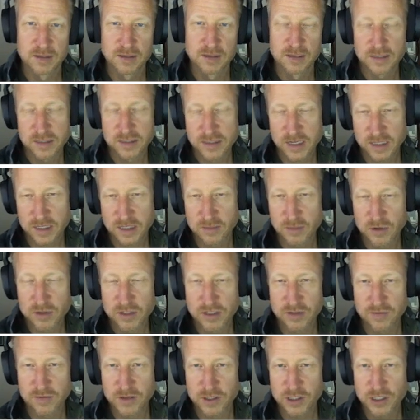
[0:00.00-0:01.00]
It's not the most
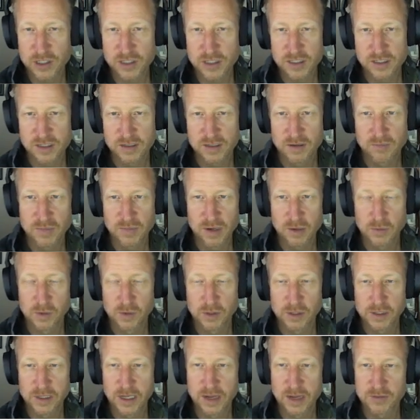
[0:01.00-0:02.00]
efficient, but we'll
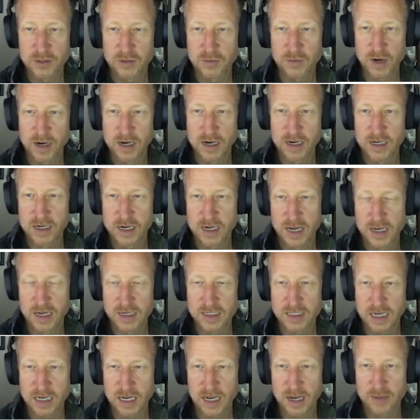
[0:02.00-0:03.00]
only have to run it 9
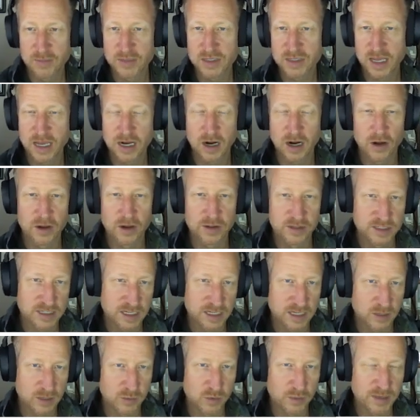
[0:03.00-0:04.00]
times and all the
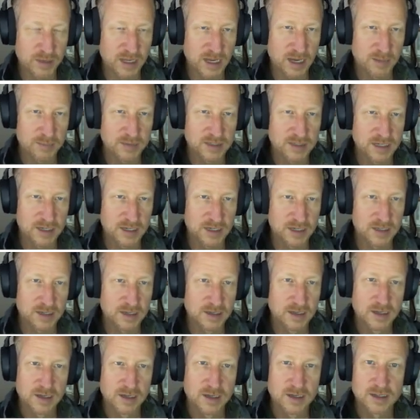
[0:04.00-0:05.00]
data will be updated.
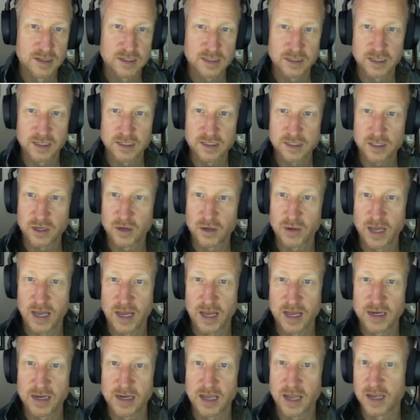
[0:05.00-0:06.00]
So let's go
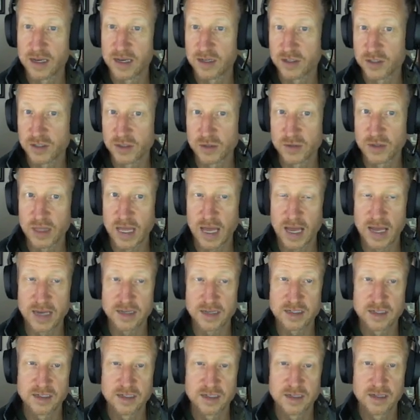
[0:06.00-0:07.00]
ahead and do
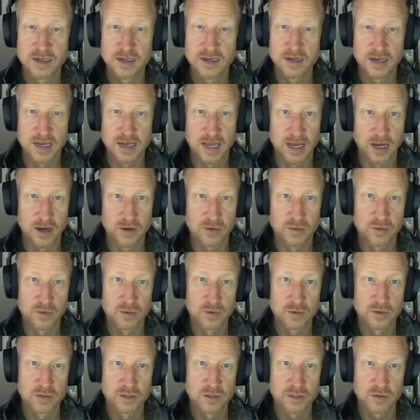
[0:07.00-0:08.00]
that now.
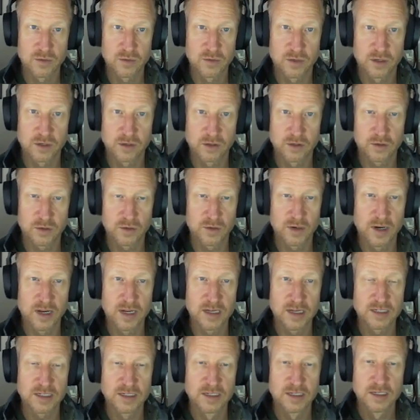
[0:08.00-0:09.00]
So we'll
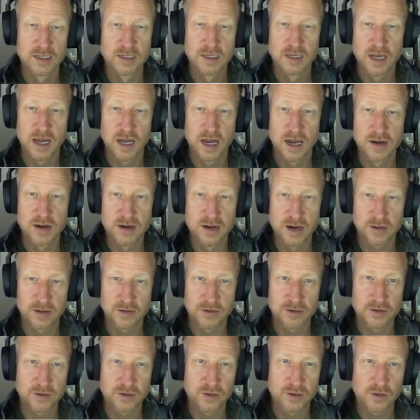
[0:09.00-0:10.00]
create
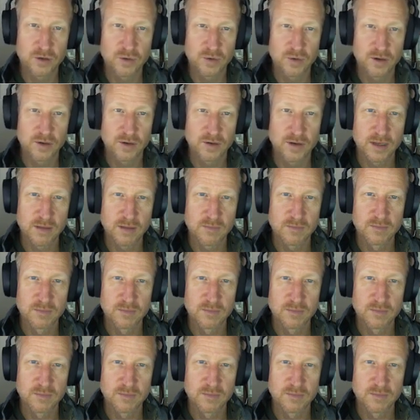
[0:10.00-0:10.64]
another new query.